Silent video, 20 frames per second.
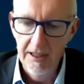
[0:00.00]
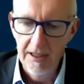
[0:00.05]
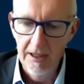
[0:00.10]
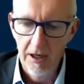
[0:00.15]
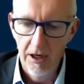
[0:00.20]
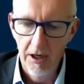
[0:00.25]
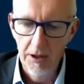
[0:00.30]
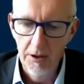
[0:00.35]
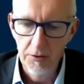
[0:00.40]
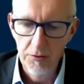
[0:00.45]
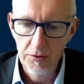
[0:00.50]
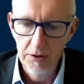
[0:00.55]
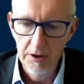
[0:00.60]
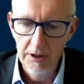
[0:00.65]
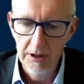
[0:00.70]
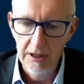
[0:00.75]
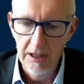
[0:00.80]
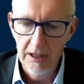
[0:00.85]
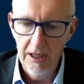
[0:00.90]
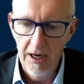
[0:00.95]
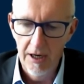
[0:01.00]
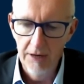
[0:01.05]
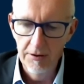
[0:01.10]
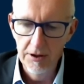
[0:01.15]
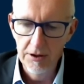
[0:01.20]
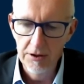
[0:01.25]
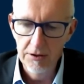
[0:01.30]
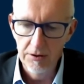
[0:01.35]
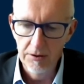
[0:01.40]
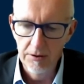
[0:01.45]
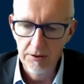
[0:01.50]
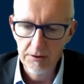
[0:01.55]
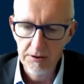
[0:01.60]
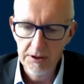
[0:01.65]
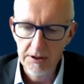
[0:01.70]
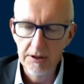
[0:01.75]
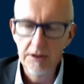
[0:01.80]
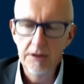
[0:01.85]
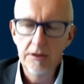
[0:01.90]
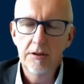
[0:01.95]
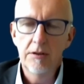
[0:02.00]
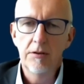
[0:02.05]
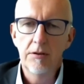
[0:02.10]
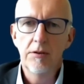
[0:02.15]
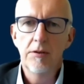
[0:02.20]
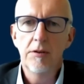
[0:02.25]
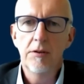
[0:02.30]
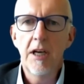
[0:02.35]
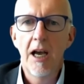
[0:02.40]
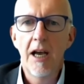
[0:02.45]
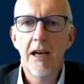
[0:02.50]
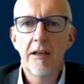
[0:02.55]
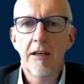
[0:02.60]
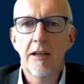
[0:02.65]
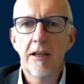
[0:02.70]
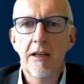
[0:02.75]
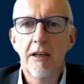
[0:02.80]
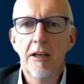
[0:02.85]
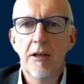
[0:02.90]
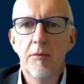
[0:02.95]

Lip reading: I would really encourage all SIDS to look at